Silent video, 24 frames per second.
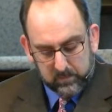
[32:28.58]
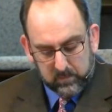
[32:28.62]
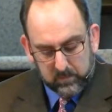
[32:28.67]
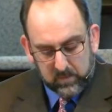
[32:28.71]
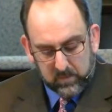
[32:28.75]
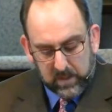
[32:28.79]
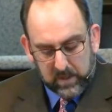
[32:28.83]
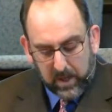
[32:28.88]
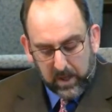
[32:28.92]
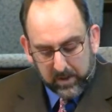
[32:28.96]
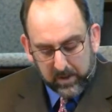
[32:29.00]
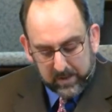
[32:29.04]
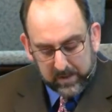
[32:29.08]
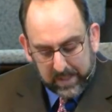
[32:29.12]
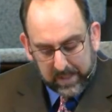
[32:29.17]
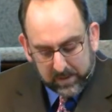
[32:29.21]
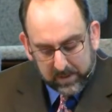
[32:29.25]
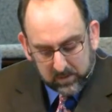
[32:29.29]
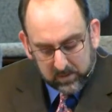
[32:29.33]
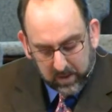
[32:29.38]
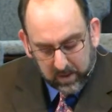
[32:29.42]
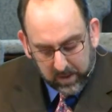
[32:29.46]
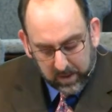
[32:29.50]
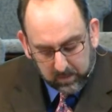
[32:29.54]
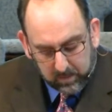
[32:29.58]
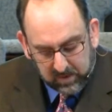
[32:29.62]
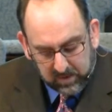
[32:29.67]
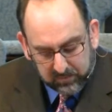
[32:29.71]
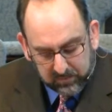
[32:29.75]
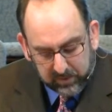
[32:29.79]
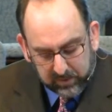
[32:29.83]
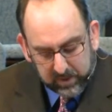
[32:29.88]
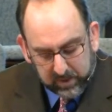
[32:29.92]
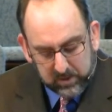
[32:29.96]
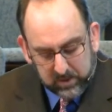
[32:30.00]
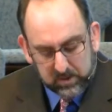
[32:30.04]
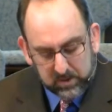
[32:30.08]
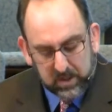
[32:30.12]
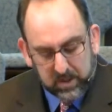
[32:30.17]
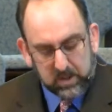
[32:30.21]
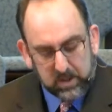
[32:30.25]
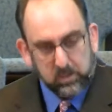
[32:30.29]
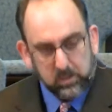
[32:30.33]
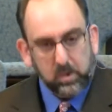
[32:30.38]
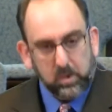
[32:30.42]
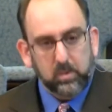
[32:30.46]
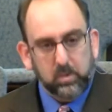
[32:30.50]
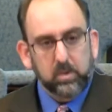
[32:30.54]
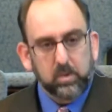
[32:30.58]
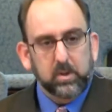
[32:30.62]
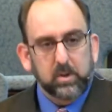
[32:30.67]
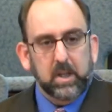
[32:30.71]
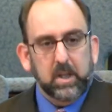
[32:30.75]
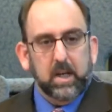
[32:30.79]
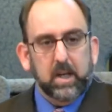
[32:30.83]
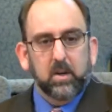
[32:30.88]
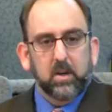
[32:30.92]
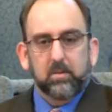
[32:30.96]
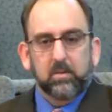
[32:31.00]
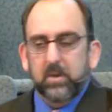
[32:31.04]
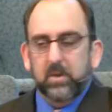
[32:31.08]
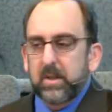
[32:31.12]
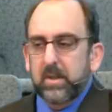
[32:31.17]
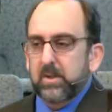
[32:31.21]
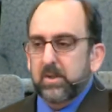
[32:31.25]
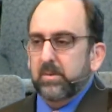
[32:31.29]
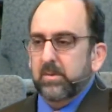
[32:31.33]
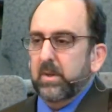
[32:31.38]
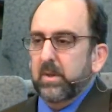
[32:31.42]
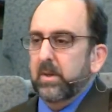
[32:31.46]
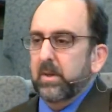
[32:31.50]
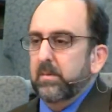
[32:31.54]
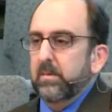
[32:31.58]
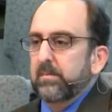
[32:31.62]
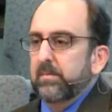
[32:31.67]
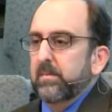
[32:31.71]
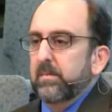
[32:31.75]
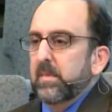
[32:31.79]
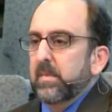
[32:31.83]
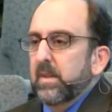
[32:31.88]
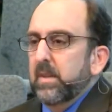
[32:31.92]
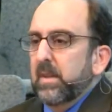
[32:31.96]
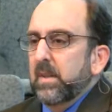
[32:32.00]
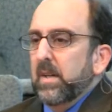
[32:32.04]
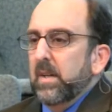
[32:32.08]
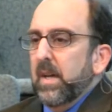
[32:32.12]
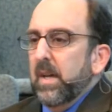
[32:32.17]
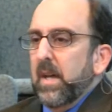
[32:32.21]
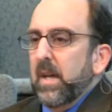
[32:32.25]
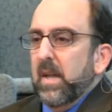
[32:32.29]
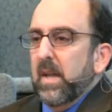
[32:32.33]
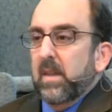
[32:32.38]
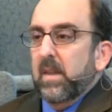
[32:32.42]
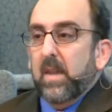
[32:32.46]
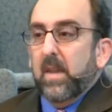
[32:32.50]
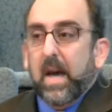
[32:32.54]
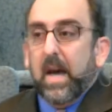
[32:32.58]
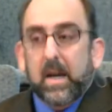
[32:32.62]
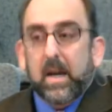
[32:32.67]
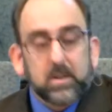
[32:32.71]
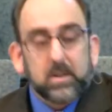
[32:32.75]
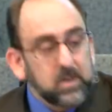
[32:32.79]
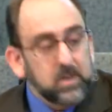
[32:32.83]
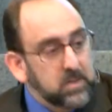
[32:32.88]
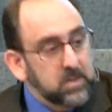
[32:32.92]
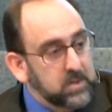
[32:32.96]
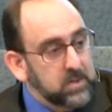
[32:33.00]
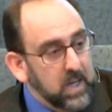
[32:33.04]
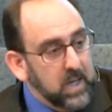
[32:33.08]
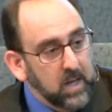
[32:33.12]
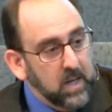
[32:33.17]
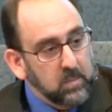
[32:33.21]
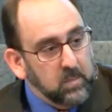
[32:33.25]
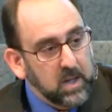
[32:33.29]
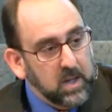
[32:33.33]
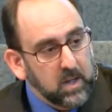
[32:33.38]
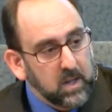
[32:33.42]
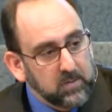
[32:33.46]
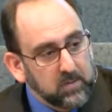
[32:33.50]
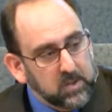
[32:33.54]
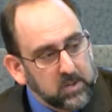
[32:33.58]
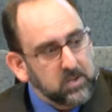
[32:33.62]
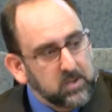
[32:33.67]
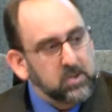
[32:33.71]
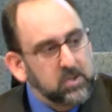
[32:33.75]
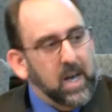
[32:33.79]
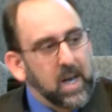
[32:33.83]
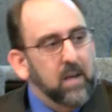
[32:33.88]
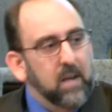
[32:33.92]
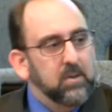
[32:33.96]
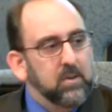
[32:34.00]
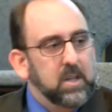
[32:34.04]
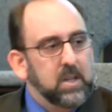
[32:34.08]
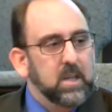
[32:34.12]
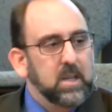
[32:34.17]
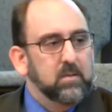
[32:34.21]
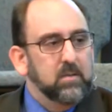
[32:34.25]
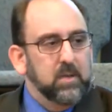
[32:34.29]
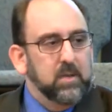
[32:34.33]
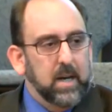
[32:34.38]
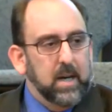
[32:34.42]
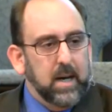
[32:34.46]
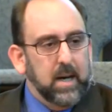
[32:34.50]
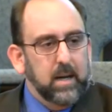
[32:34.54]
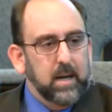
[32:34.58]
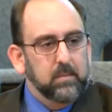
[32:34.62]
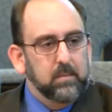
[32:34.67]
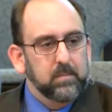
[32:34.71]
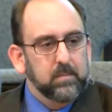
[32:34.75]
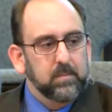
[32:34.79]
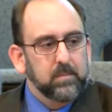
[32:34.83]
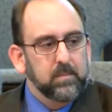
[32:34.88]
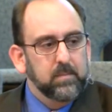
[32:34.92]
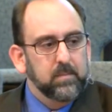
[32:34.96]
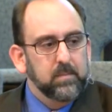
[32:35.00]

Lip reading: Now at that time, the Philistines were ruling over Israel. That is a statement of the sovereignty of God.